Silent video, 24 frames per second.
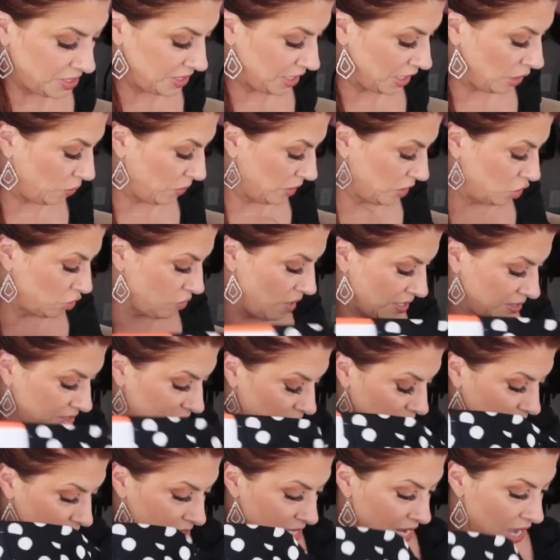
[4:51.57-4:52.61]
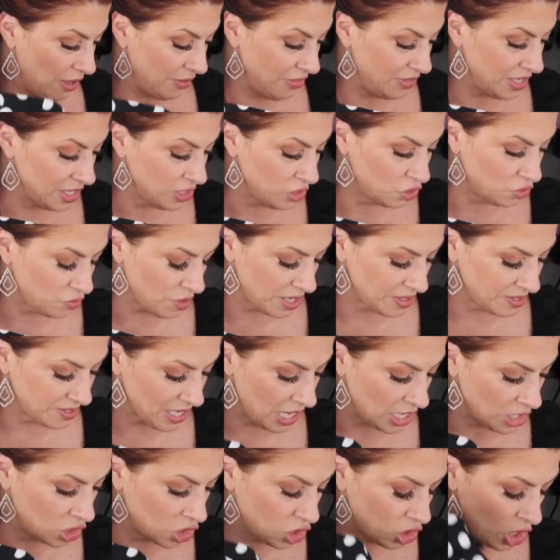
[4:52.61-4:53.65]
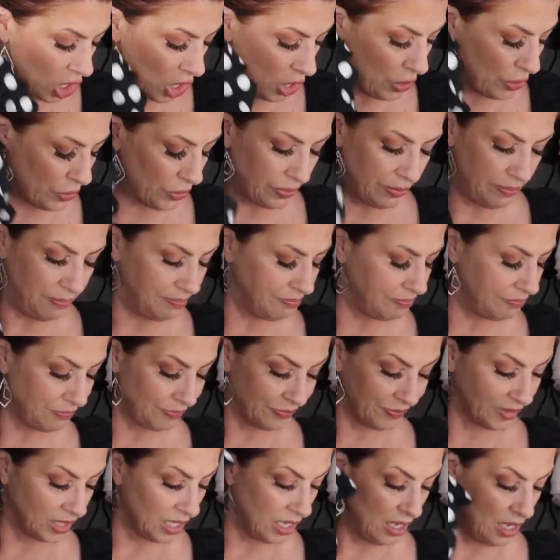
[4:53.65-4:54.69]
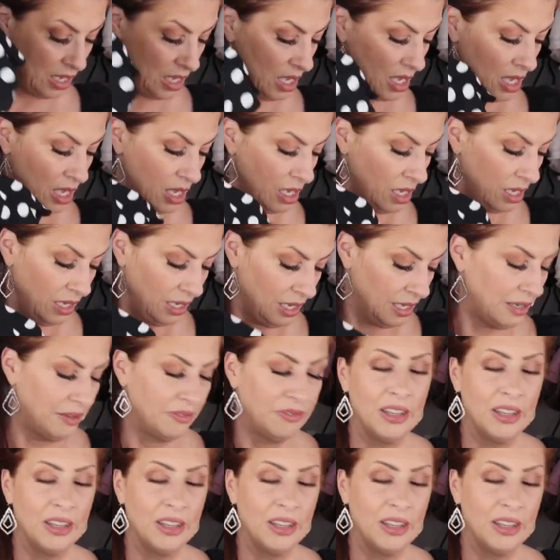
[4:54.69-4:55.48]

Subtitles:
stick with dresses. Now, this dress I showed in a